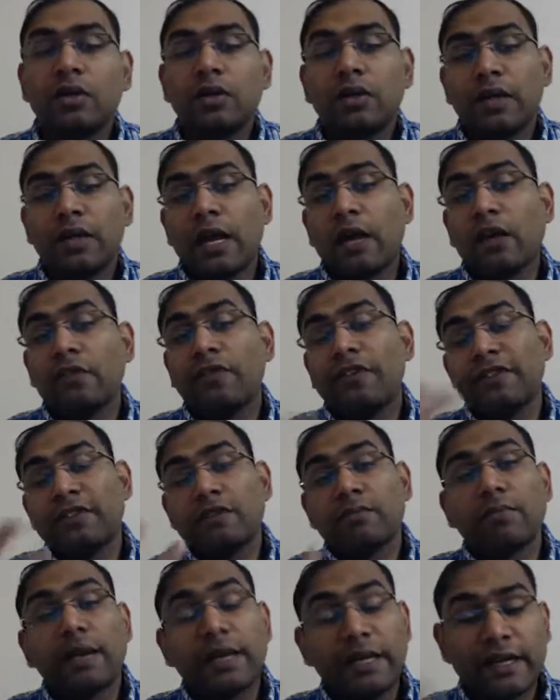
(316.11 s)
Now, if it's
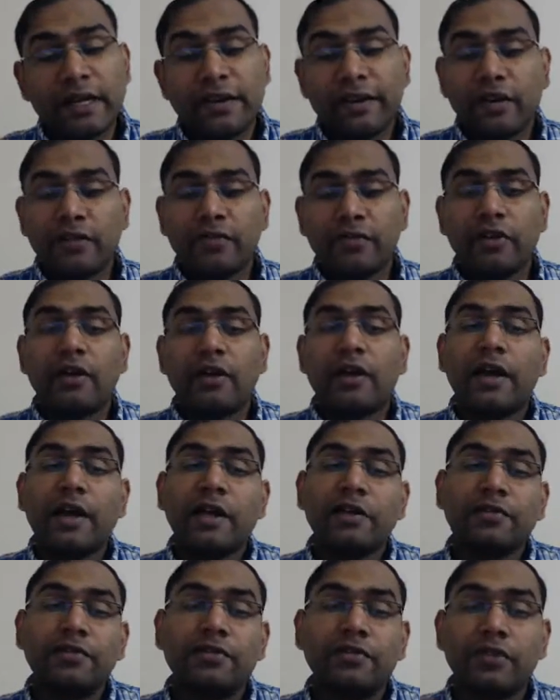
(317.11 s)
the money area of your
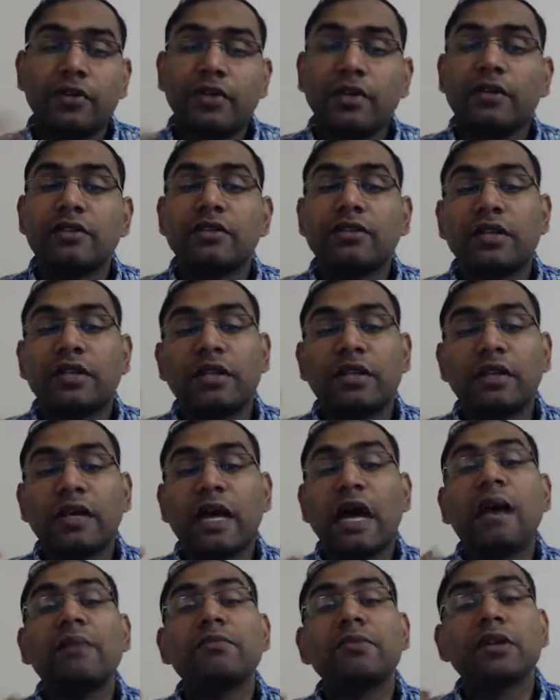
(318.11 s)
life, you can say,
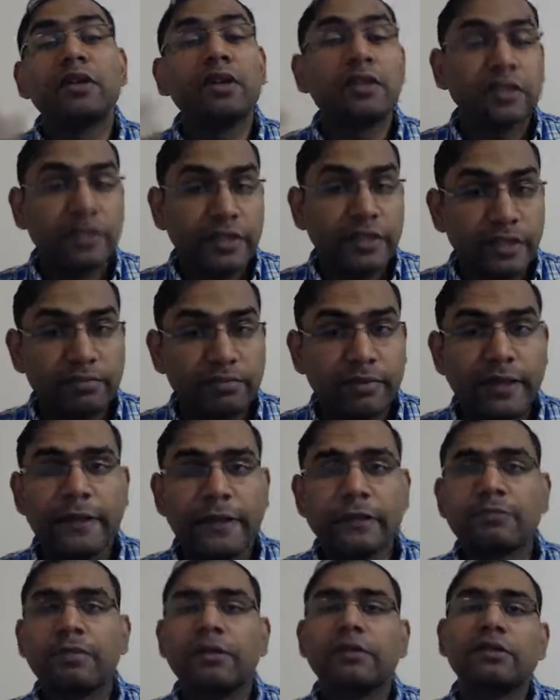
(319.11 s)
I'm going to check my
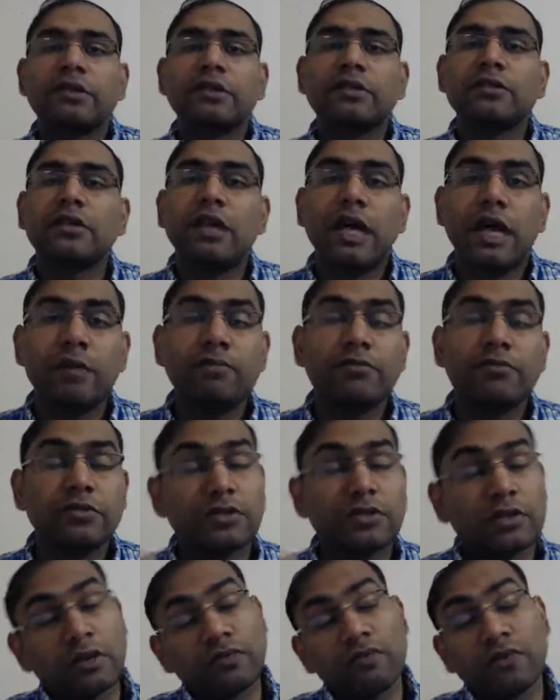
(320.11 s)
expenses. I am
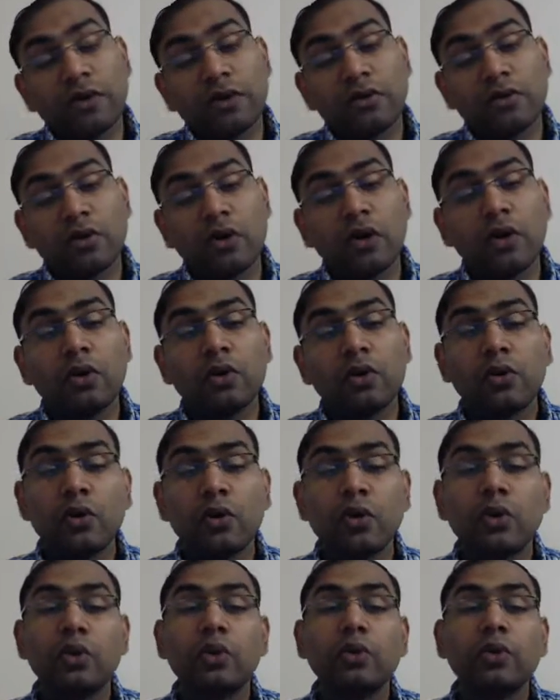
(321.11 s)
someone
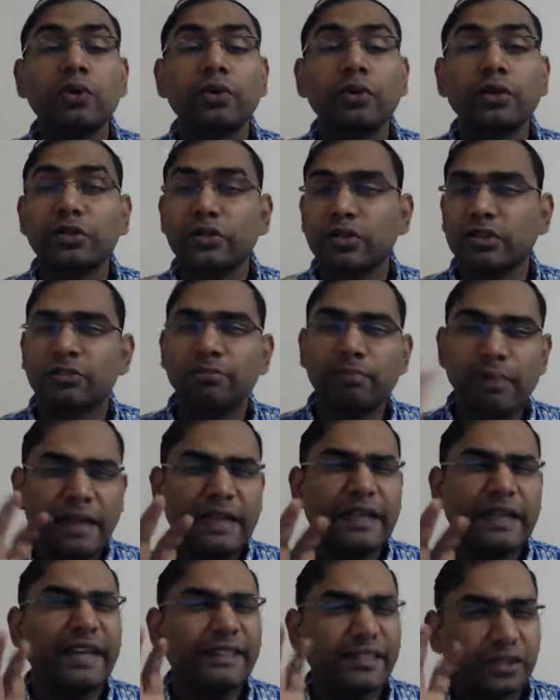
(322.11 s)
who uses
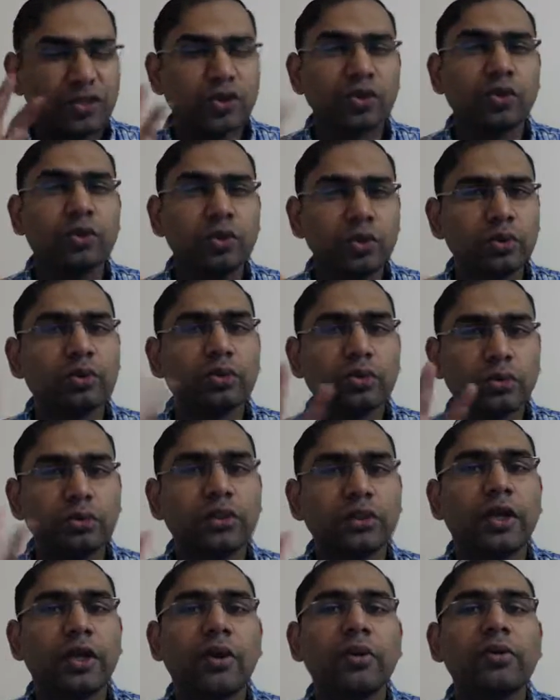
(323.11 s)
money as a tool,
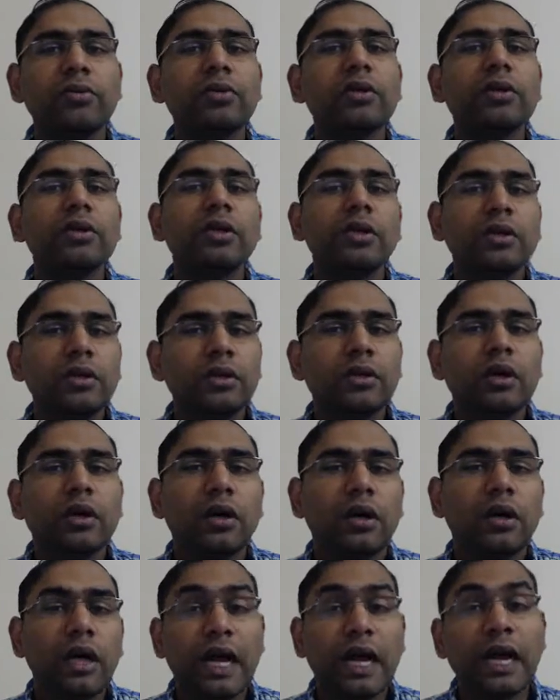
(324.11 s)
you know.
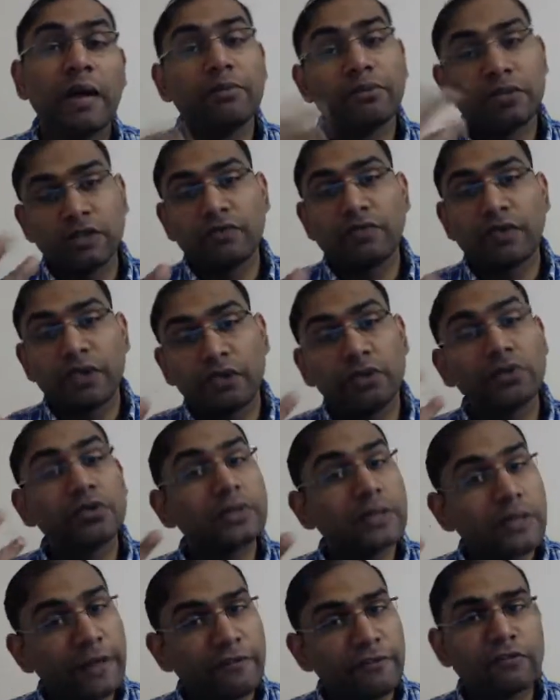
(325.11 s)
I am someone who
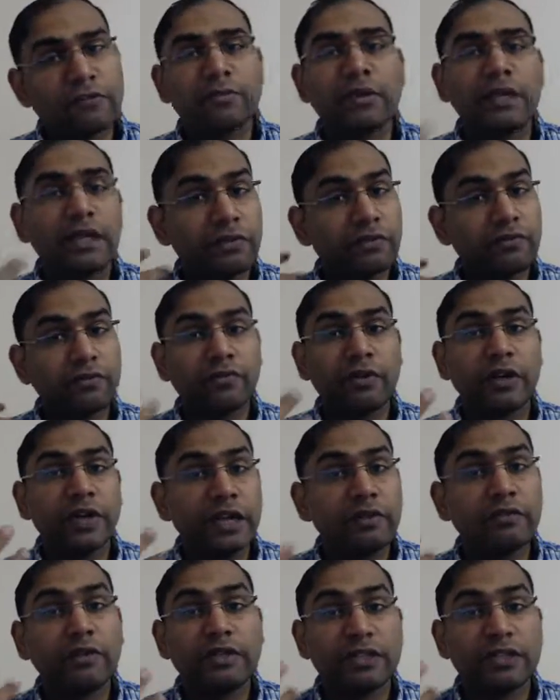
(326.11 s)
saves money for
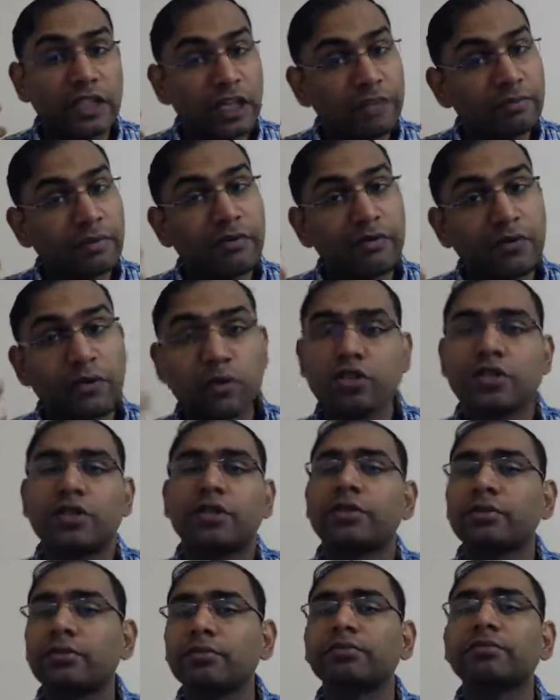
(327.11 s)
investing in my
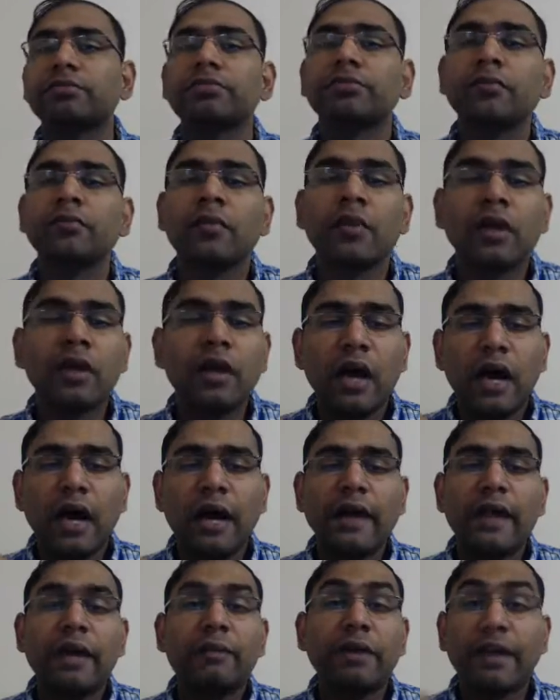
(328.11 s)
future.
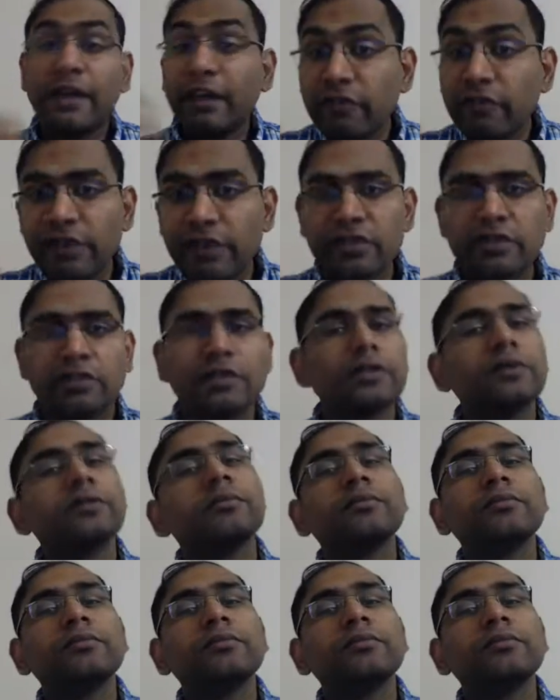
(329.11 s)
I am an investor.